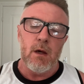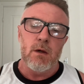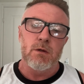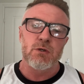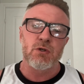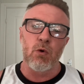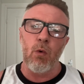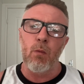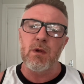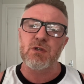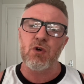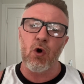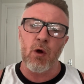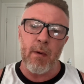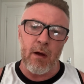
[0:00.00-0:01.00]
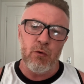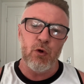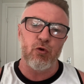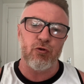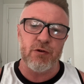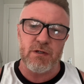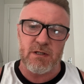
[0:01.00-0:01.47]
So when we talk about
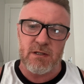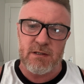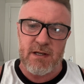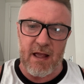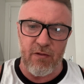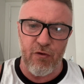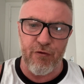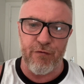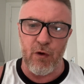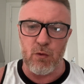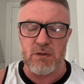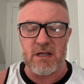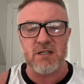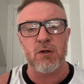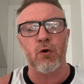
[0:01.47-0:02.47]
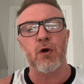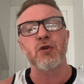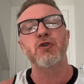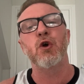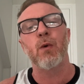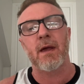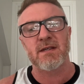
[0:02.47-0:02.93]
nutrient dense foods, let's look at
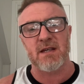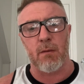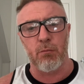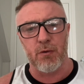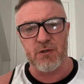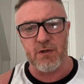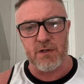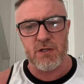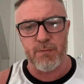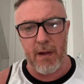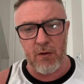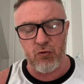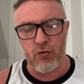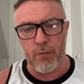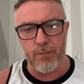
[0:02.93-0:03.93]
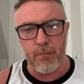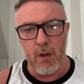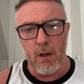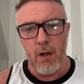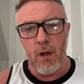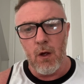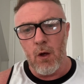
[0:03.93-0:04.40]
two examples on the spectrum.
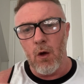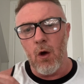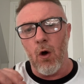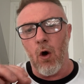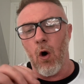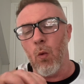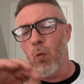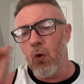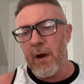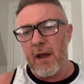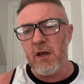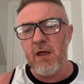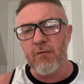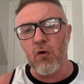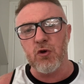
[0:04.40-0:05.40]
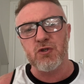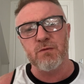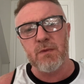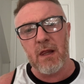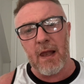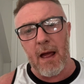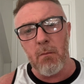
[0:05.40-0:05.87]
On one end, you've got
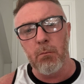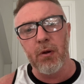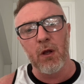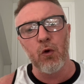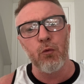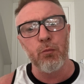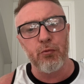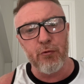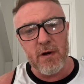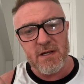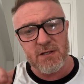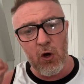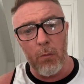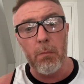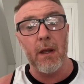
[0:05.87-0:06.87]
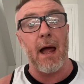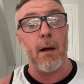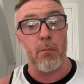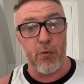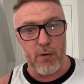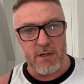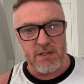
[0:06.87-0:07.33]
something like blueberries or
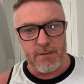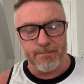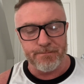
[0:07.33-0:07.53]
blackberries,